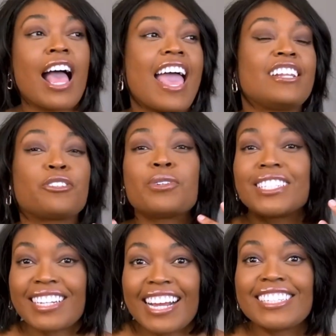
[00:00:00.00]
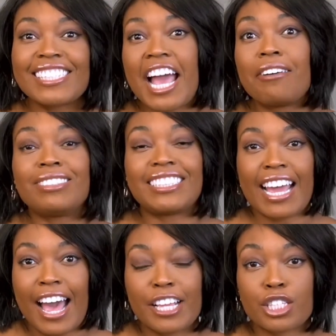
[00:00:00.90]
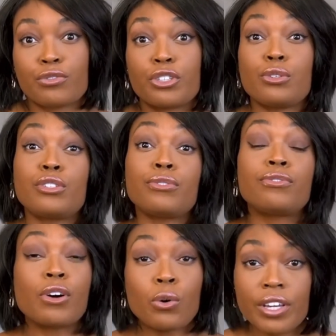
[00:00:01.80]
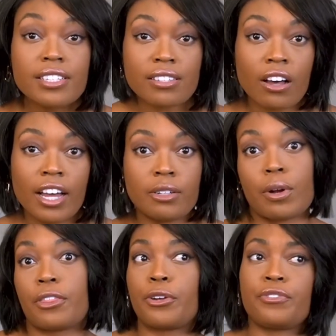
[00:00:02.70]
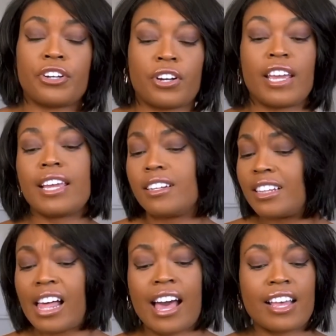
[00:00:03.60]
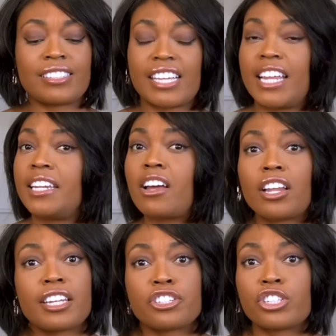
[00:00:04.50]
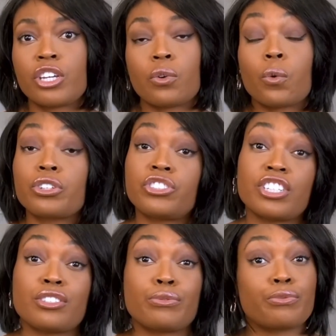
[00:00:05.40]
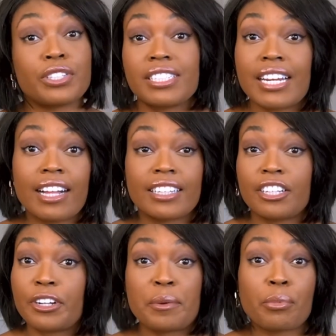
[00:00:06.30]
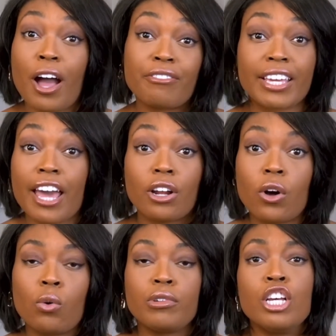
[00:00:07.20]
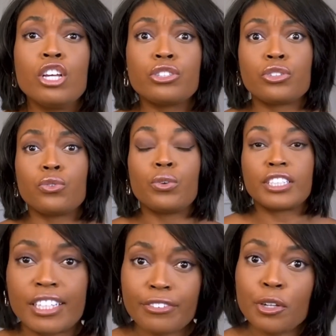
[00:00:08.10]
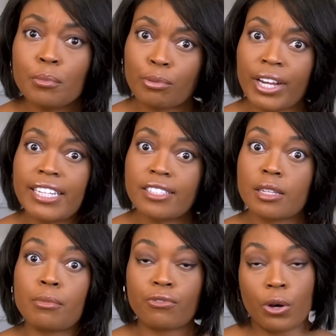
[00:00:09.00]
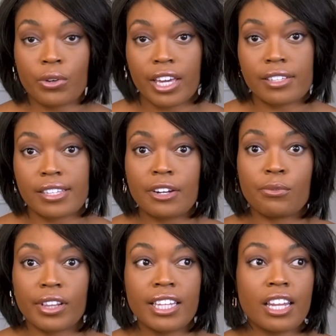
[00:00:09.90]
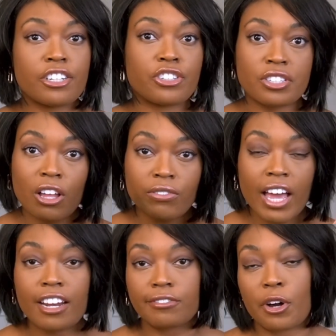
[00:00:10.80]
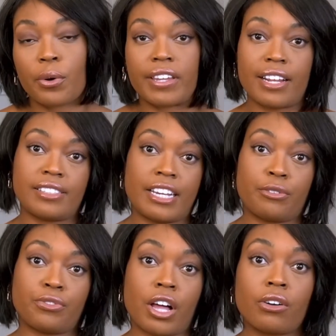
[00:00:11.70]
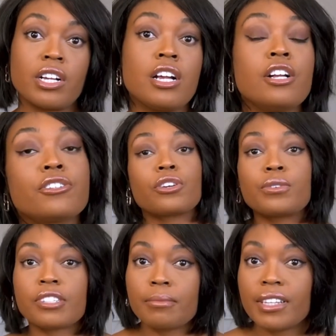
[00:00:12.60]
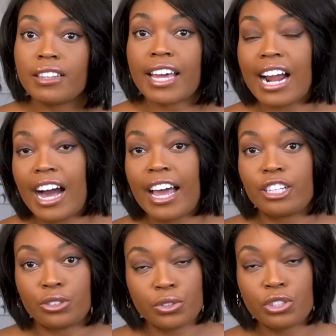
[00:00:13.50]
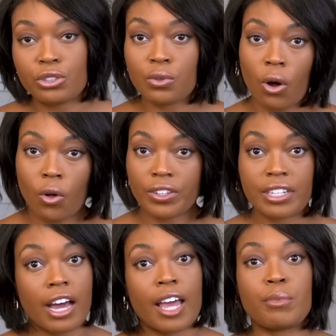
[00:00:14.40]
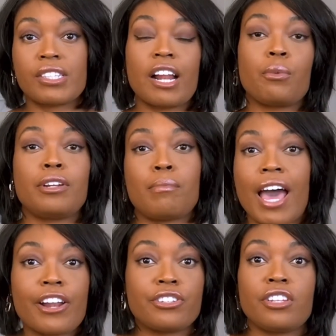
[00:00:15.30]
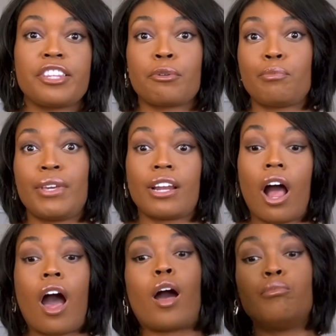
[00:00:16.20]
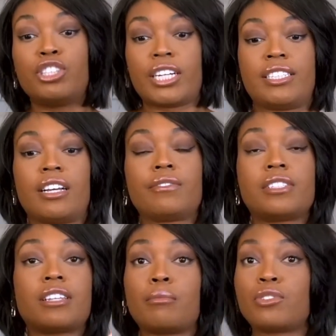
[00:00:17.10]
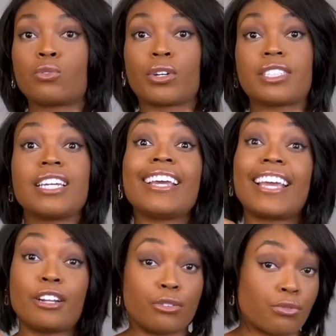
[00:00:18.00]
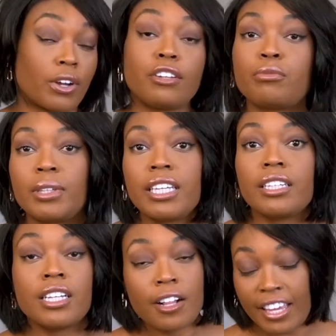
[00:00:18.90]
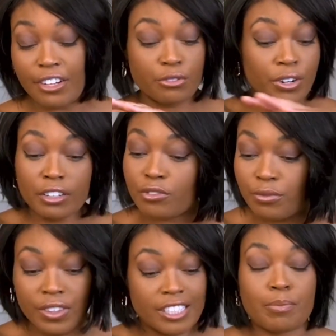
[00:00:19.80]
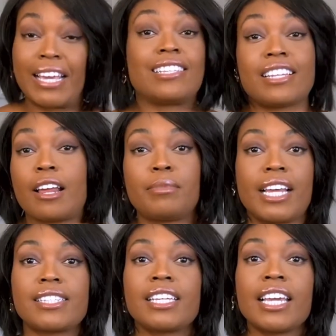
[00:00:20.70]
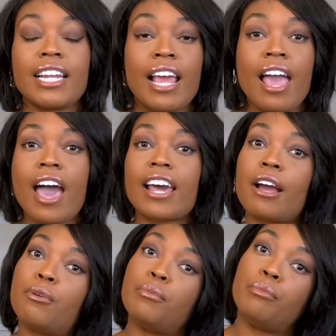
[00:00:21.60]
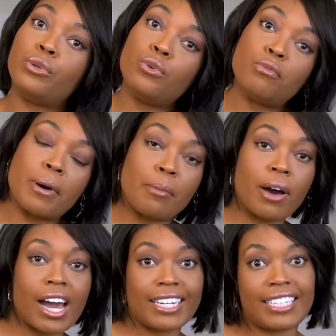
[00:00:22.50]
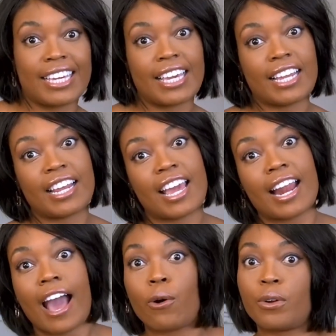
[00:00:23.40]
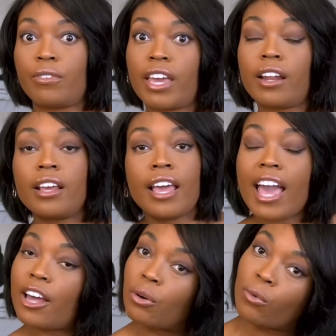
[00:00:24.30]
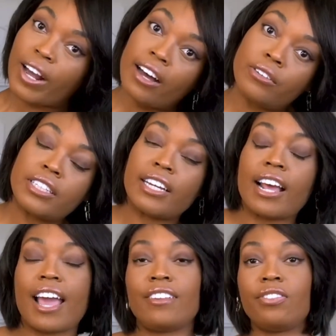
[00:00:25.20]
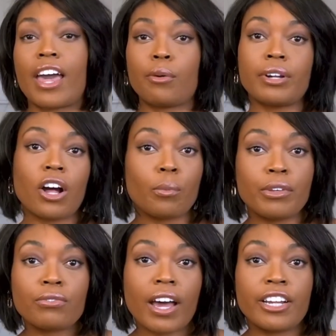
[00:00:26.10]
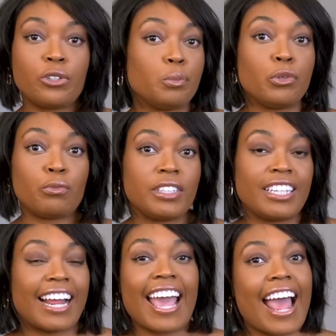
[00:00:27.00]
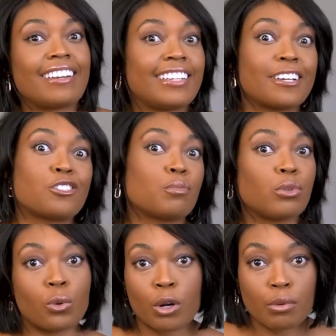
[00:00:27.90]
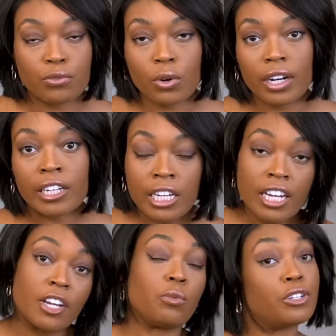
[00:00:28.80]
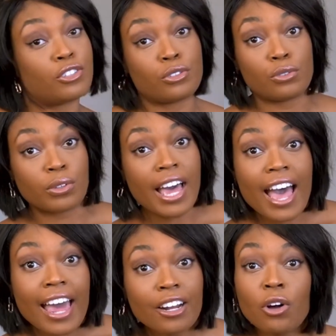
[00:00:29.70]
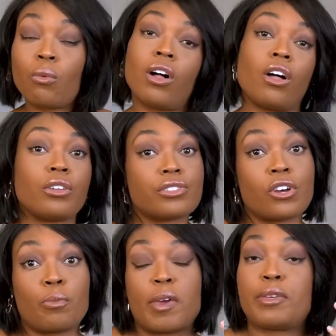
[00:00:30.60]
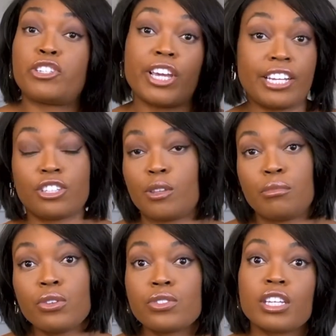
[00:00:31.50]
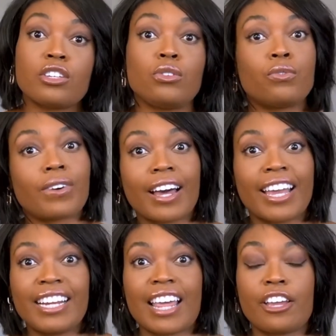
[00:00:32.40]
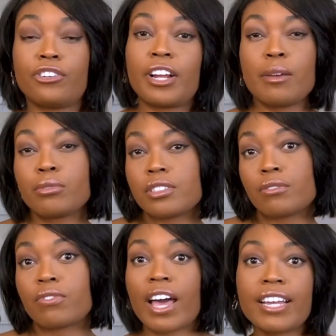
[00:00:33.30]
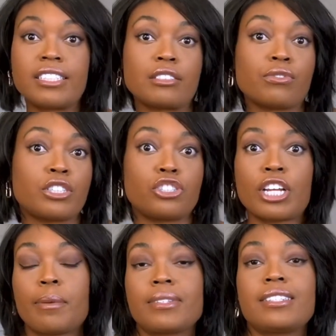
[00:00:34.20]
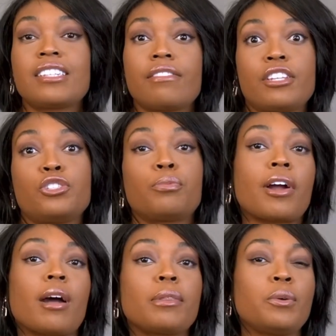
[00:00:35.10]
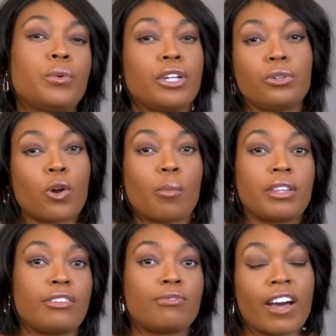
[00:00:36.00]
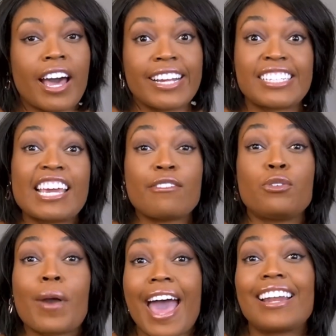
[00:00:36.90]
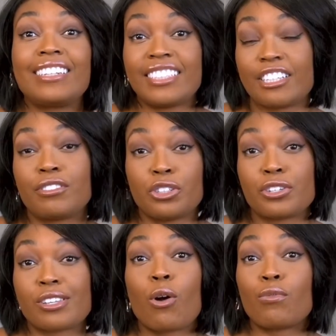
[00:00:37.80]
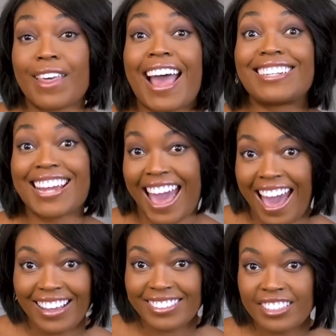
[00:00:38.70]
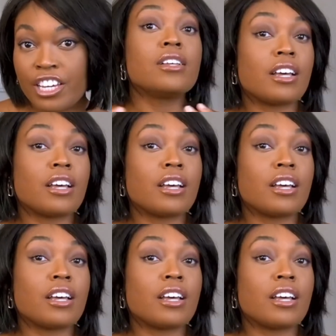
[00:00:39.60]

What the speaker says: And so it's nice to have a task for you to focus on, whether if you're in class, in an audition, or just freestyling or improvising at home, to give your brain some focus and really let yourself kind of go in that state of flow. So something that I used to do all the time is that I would imagine that there would be an object of some sort in front of me, in front of the space that I'm dancing in, and I would move my body in and out of it and around it. And that would help me find new movement that I hadn't explored before. And once you do that, while also maybe changing the music, you find that you're able to find different shapes and stuff that you probably wouldn't normally find if you hadn't given yourself that task.